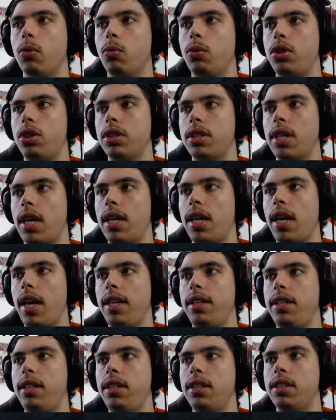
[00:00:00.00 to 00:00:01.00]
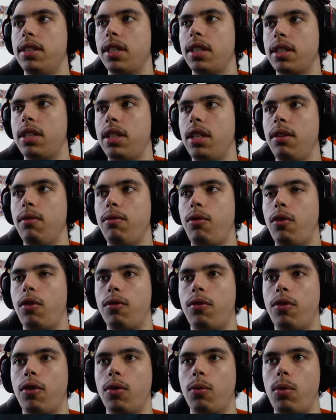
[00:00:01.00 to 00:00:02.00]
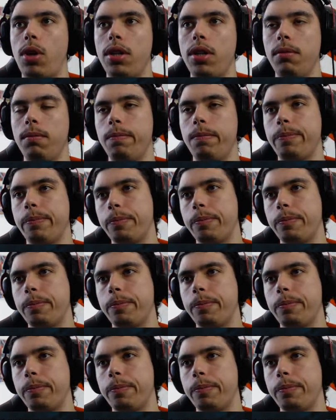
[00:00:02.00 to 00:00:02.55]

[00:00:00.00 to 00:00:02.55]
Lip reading: which is at 1816, 441.